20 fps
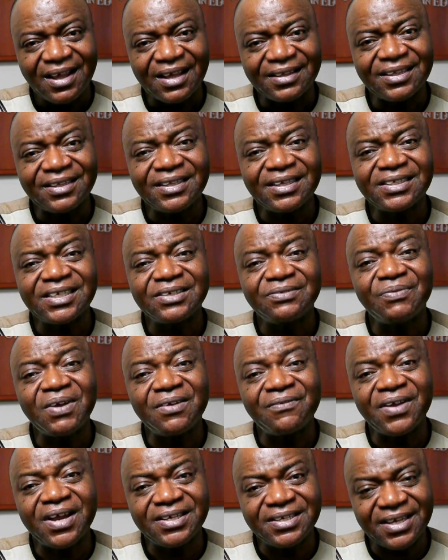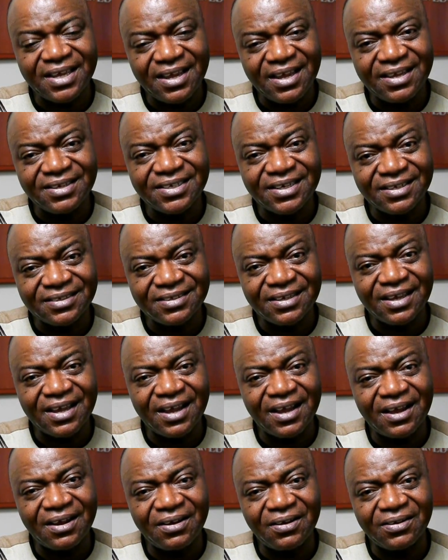I think this is very, very urgent
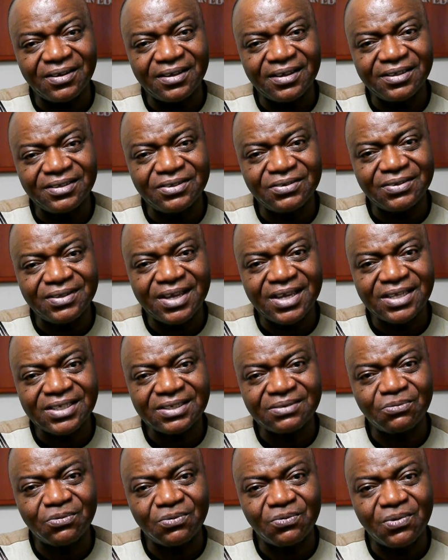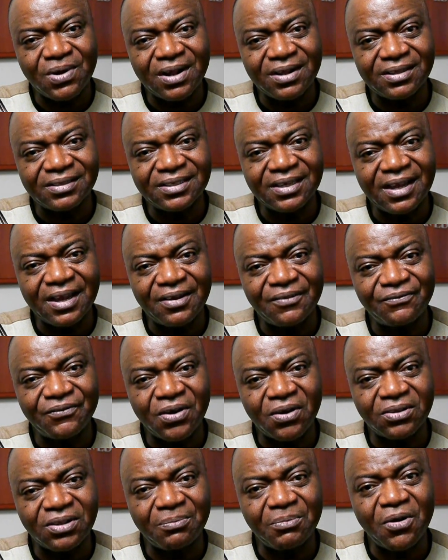uh, in today's world uh,
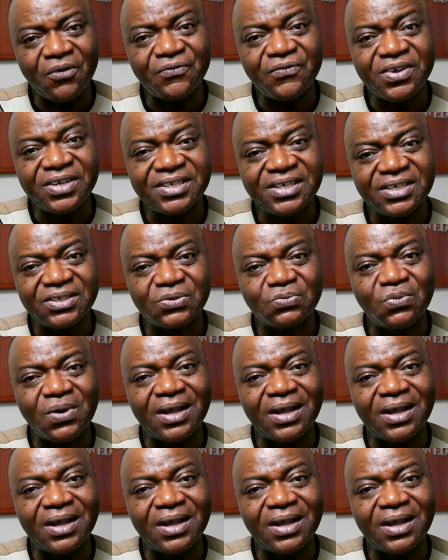for a number of reasons.